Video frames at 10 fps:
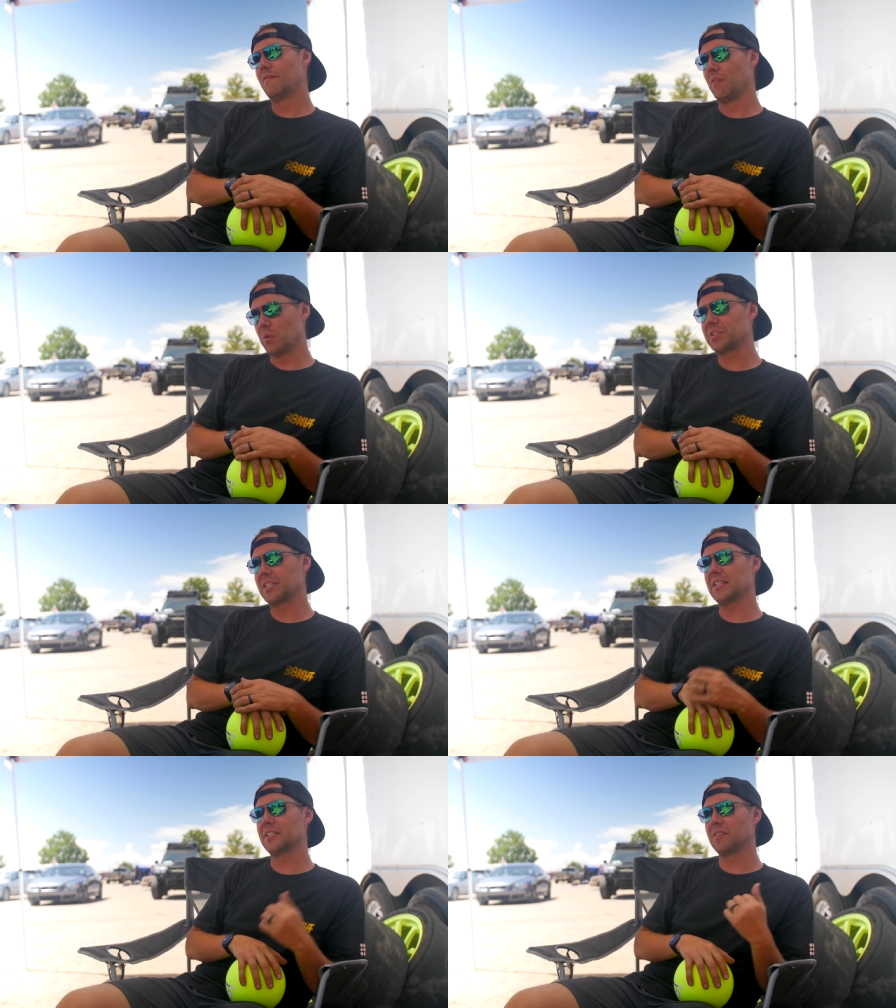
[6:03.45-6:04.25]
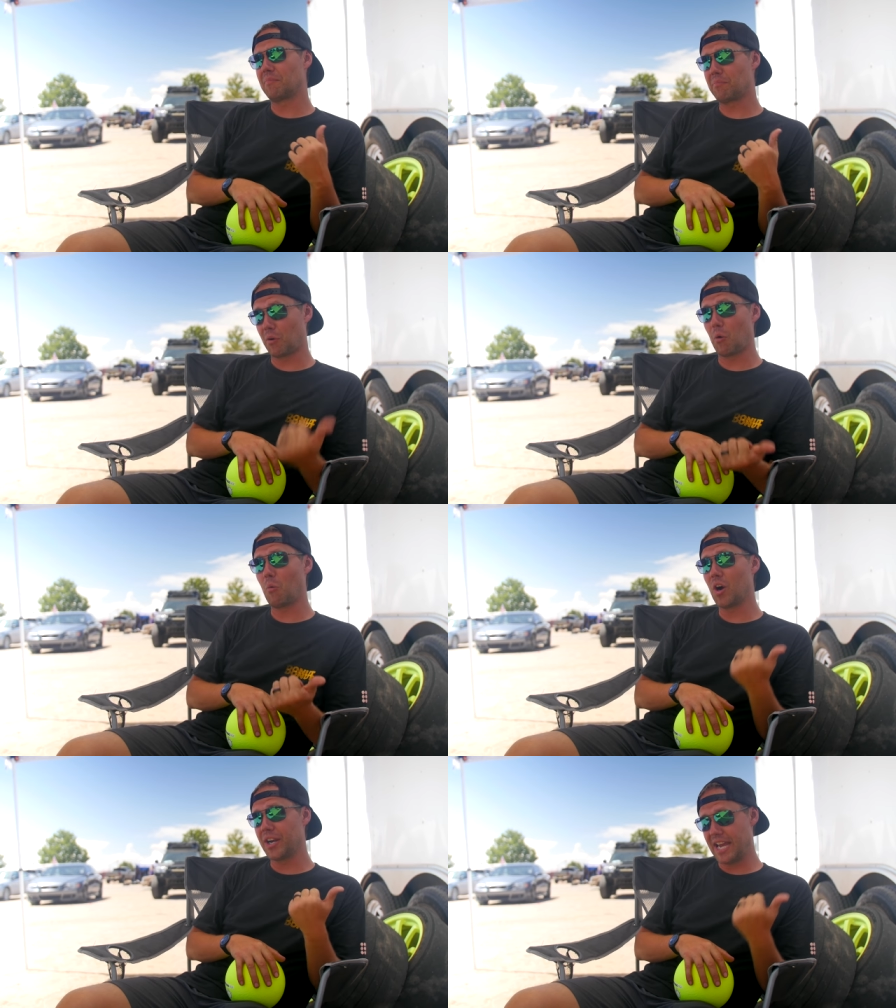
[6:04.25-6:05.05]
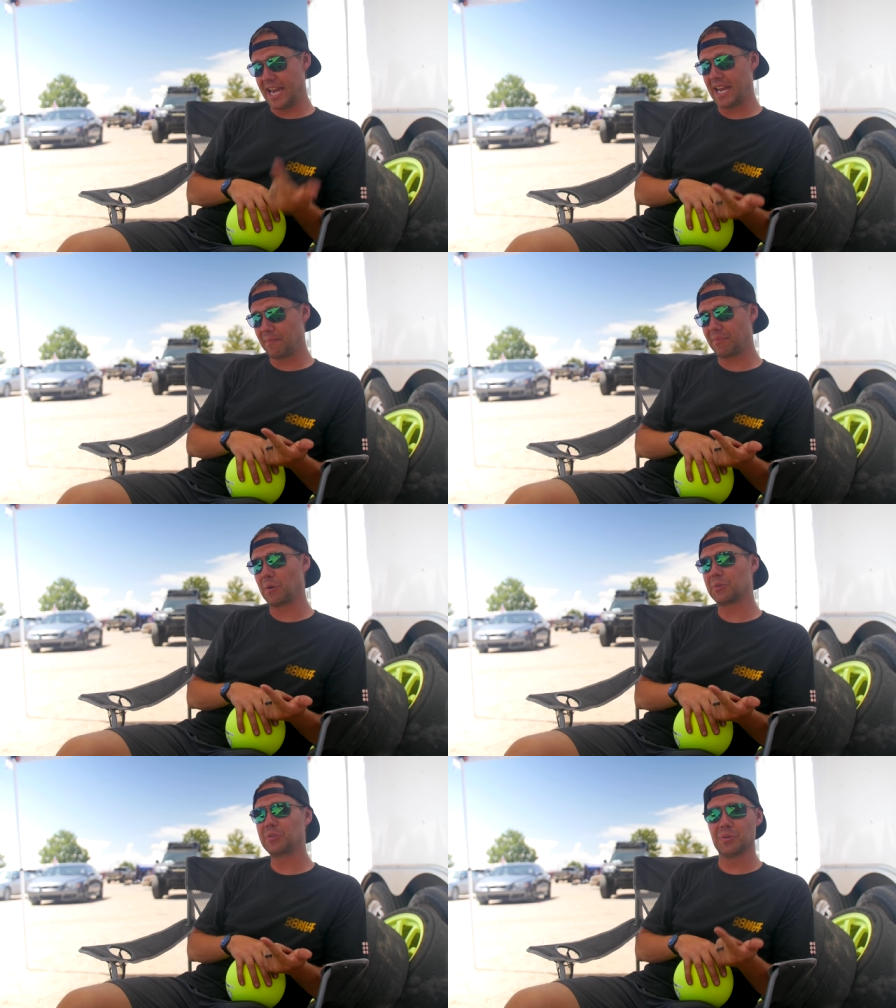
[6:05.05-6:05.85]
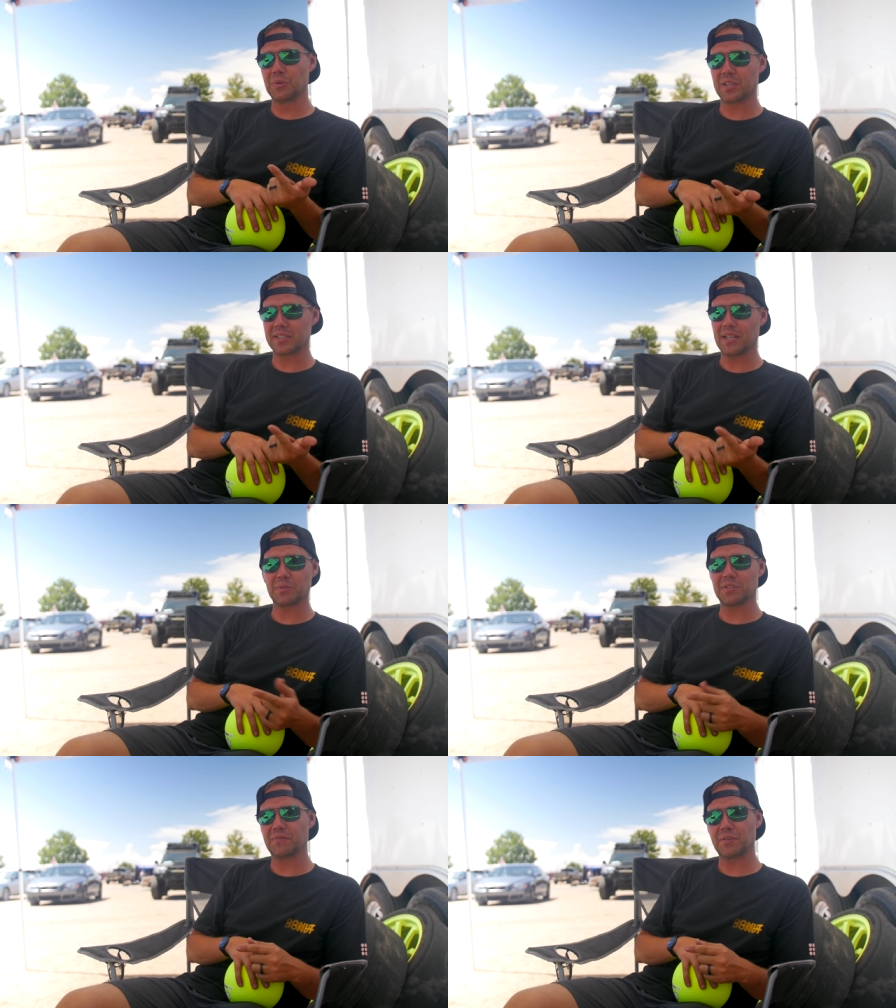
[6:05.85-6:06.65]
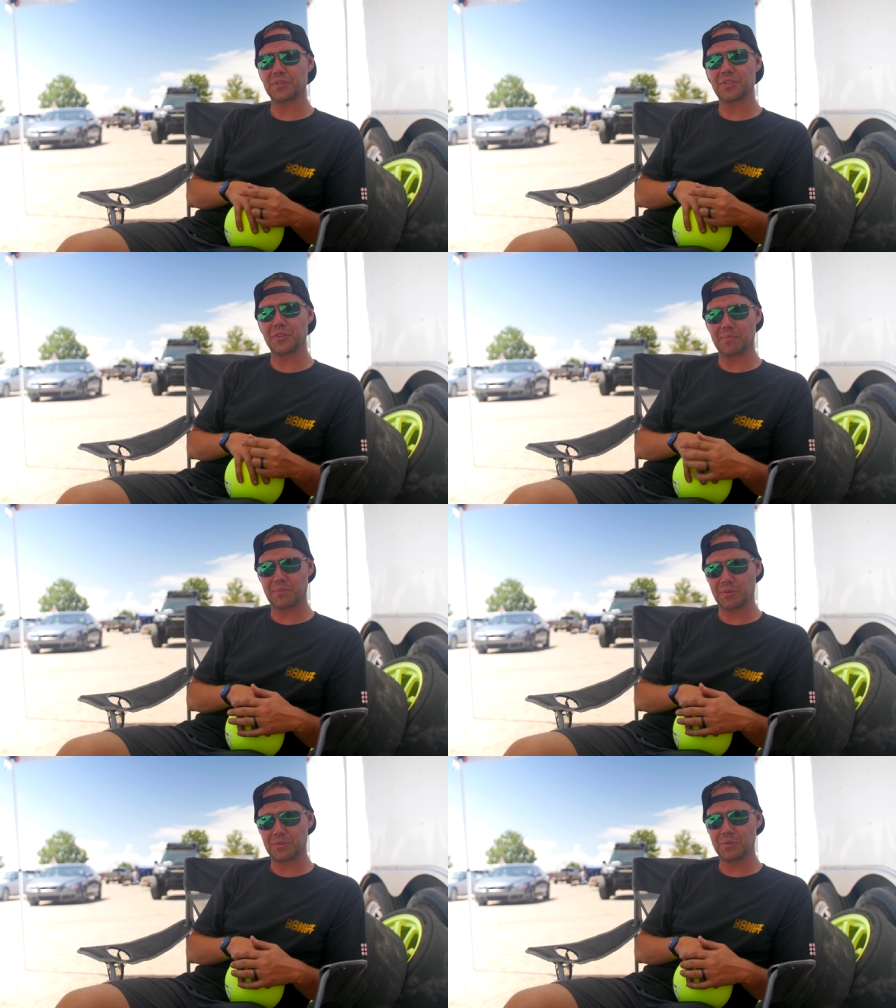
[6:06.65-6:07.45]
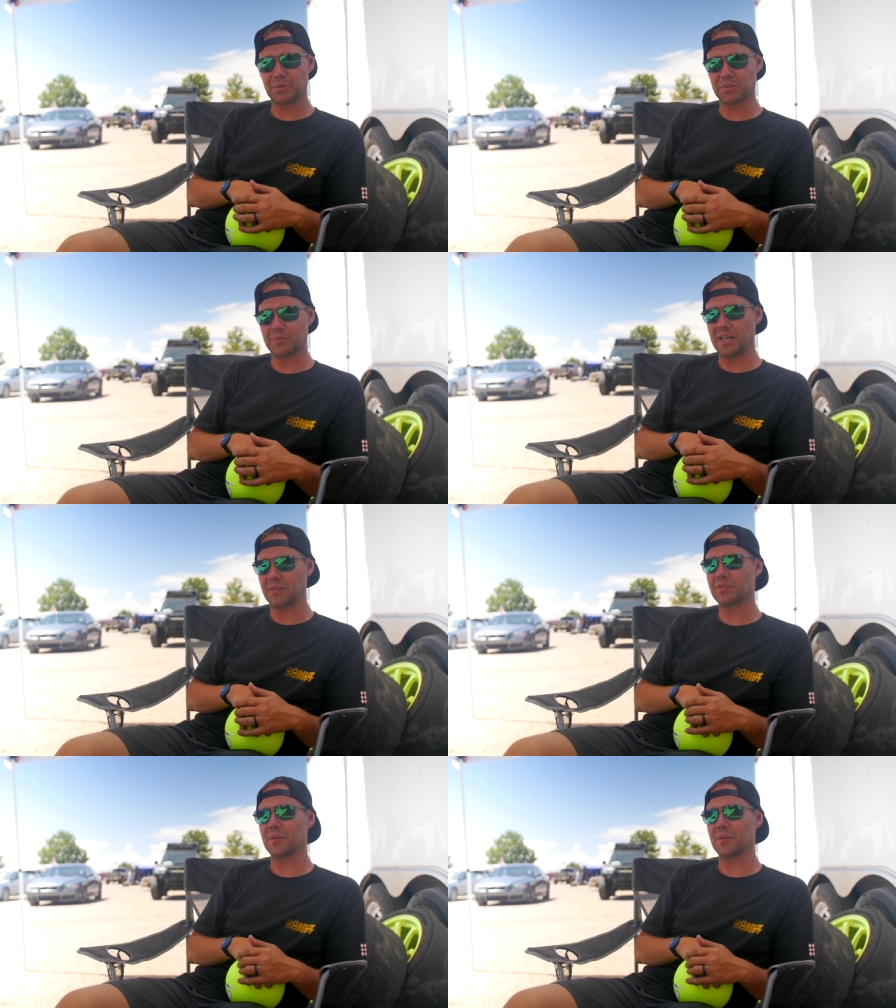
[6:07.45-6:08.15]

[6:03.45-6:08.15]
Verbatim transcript: full season of Pro 1 and Pro 2 because that was the first year that Pro 2 was around.